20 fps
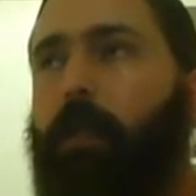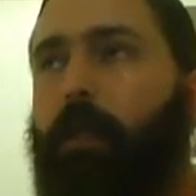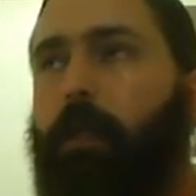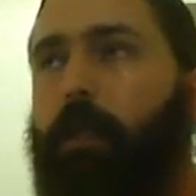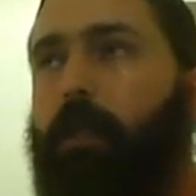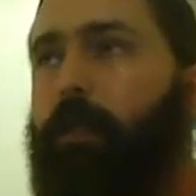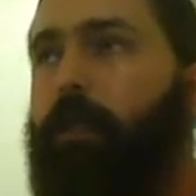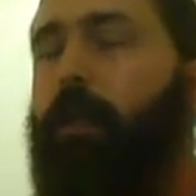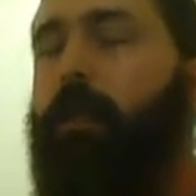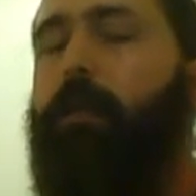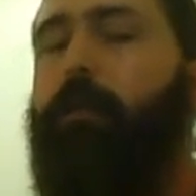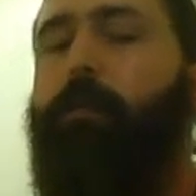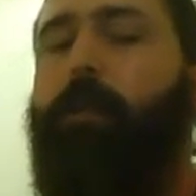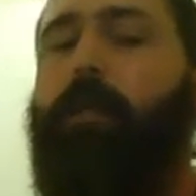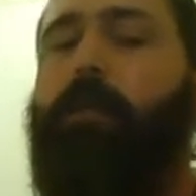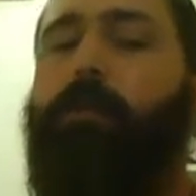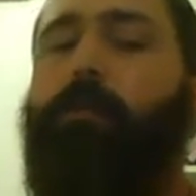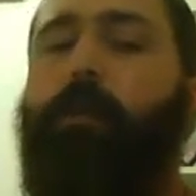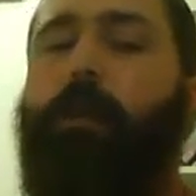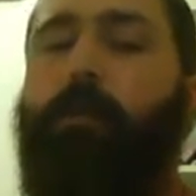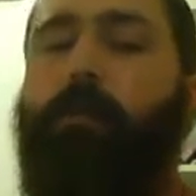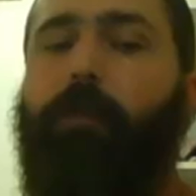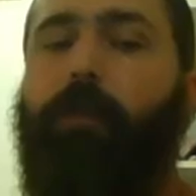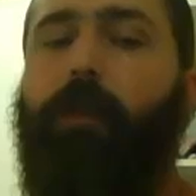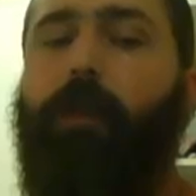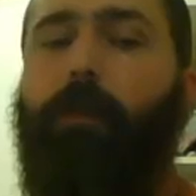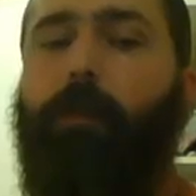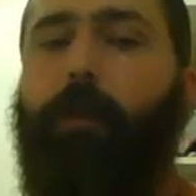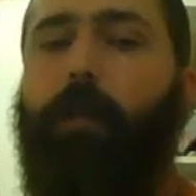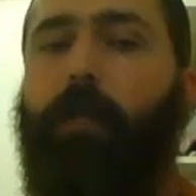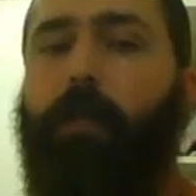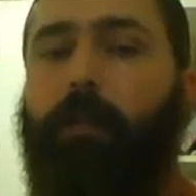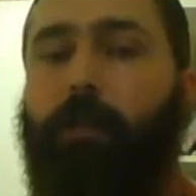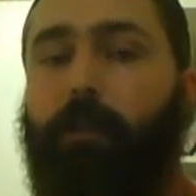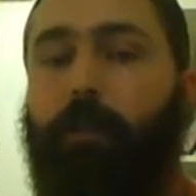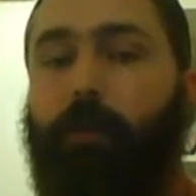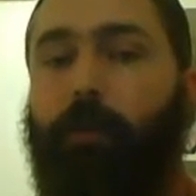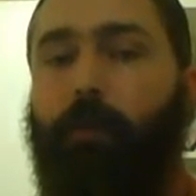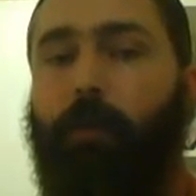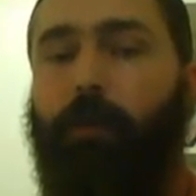is not the best way for you to get to
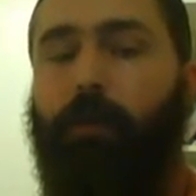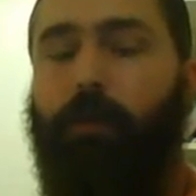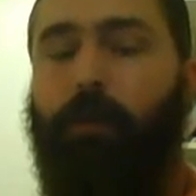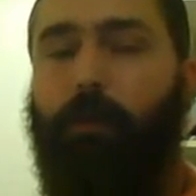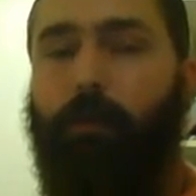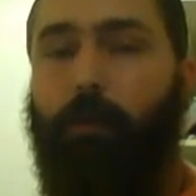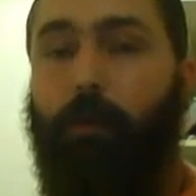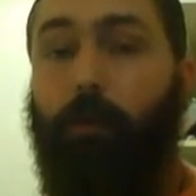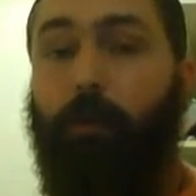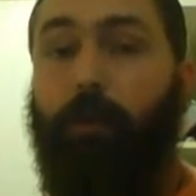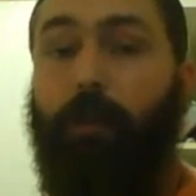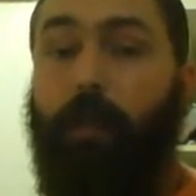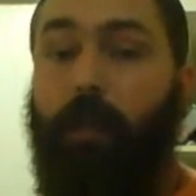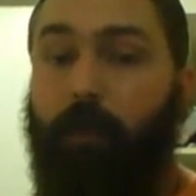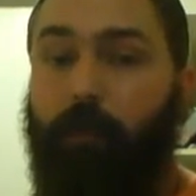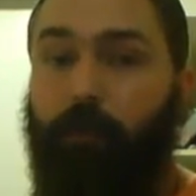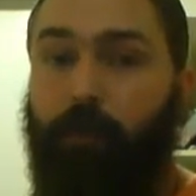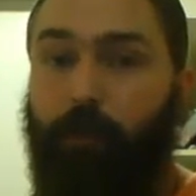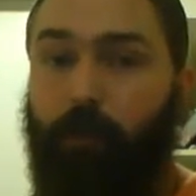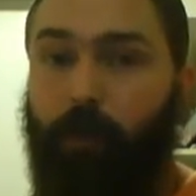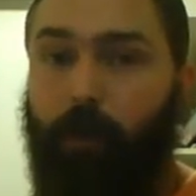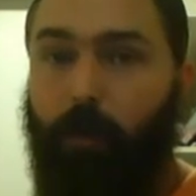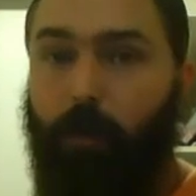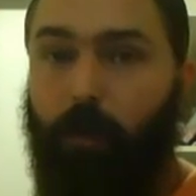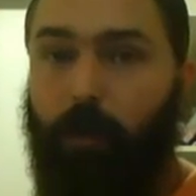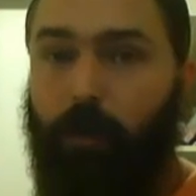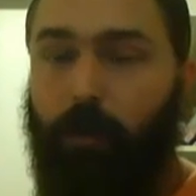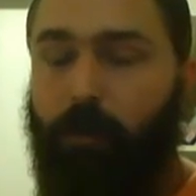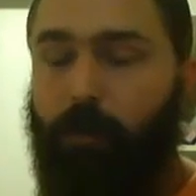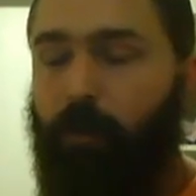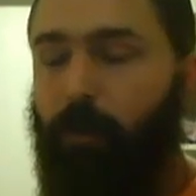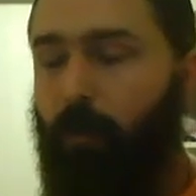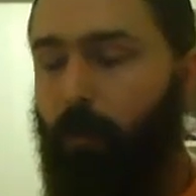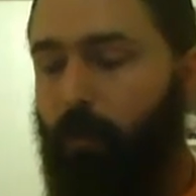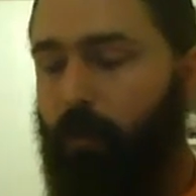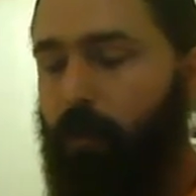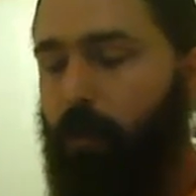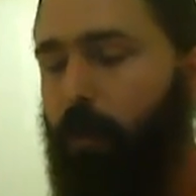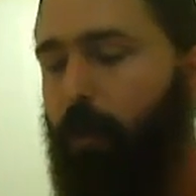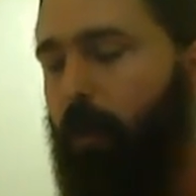your personal goals if you know what those
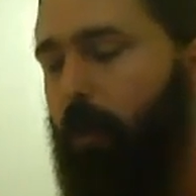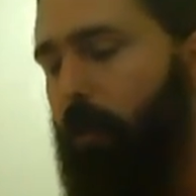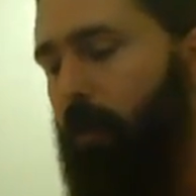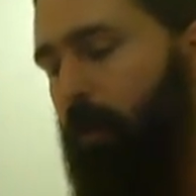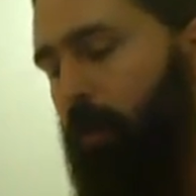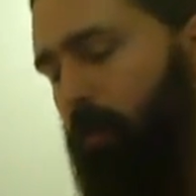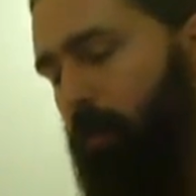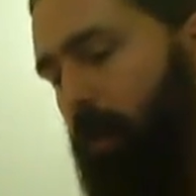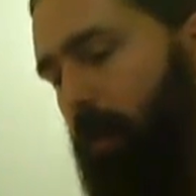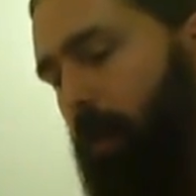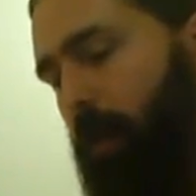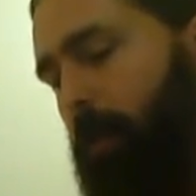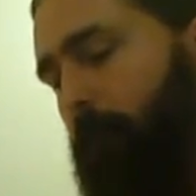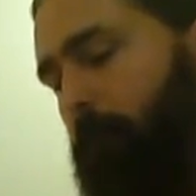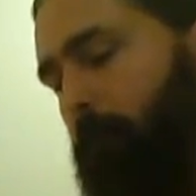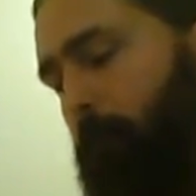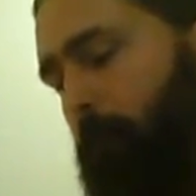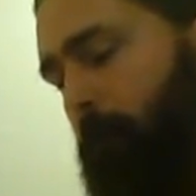goals are, okay?